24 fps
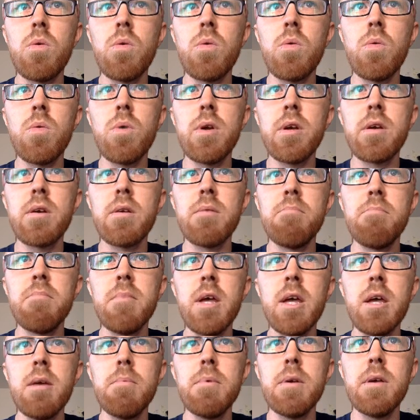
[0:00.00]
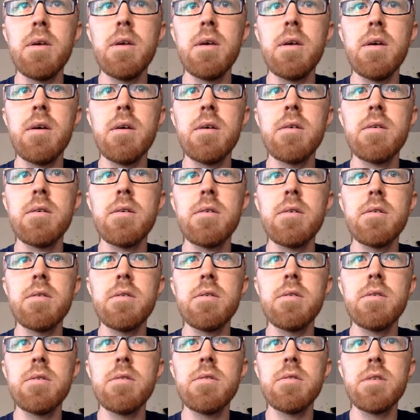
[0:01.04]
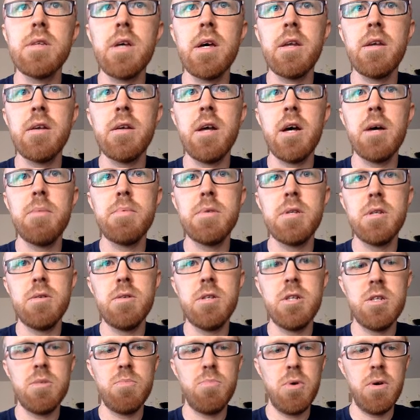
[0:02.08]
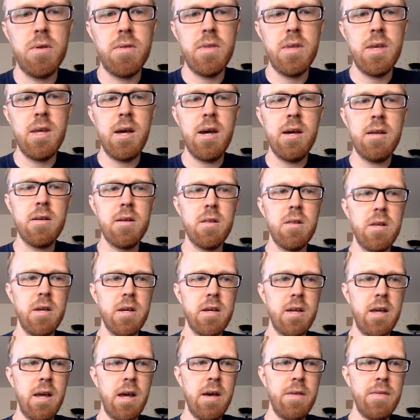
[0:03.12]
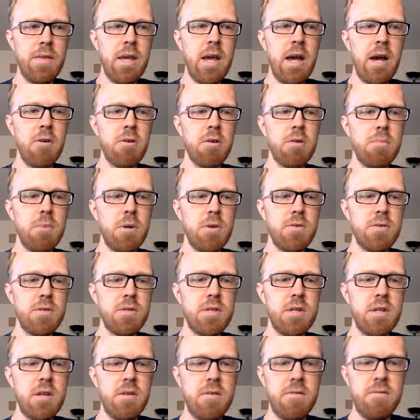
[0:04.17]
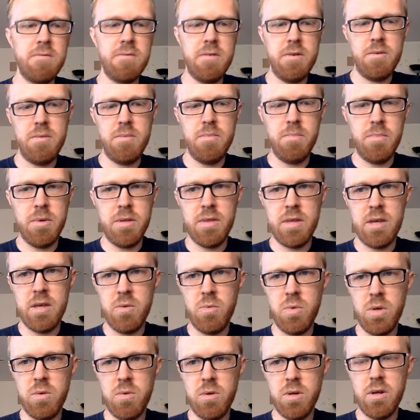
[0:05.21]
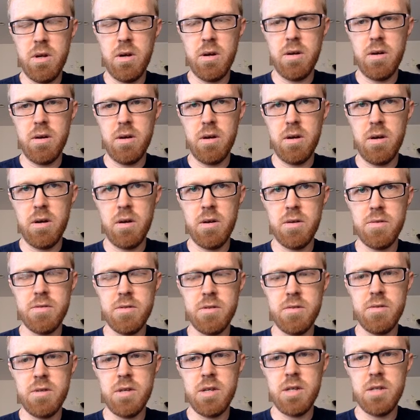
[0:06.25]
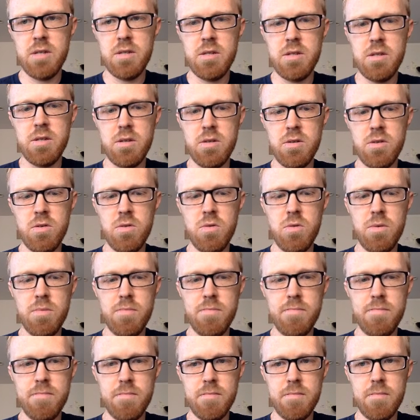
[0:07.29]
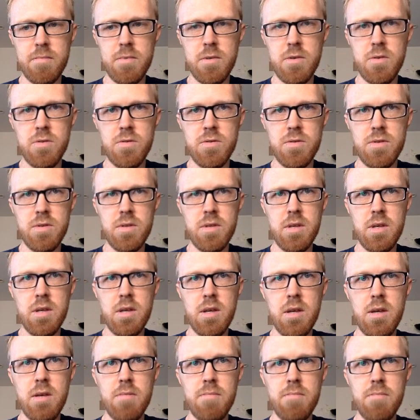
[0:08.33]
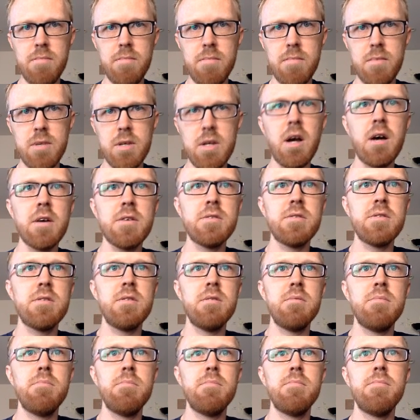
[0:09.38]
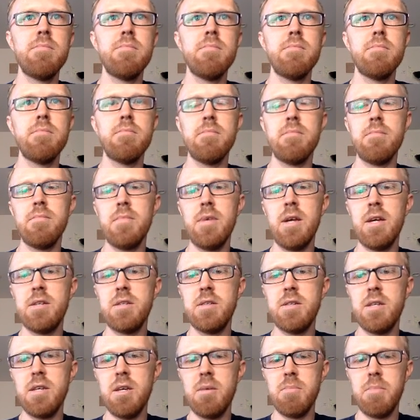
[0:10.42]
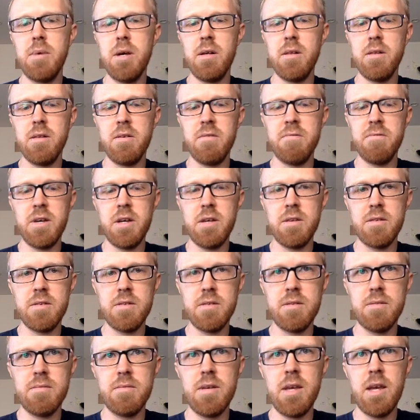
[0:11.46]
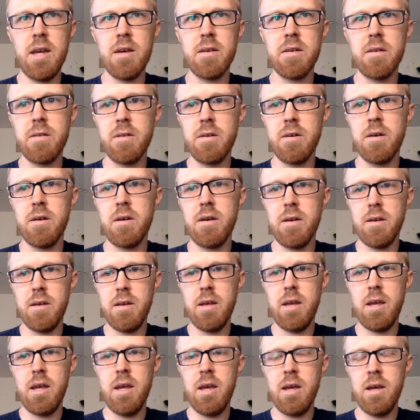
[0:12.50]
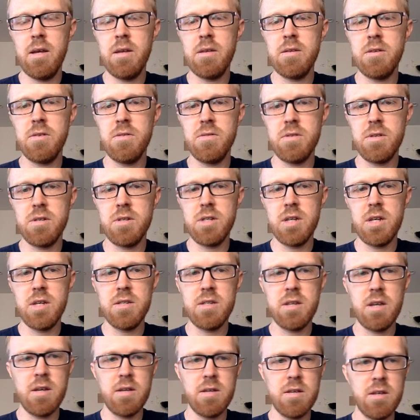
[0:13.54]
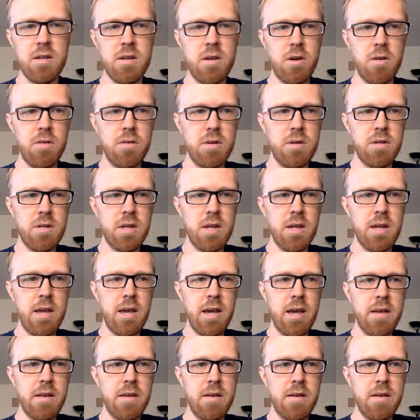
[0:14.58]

You could maybe set it up to just put the on-click on the outermost div, but then we would also need to use the custom HTML event handler and use a JSON decoder to get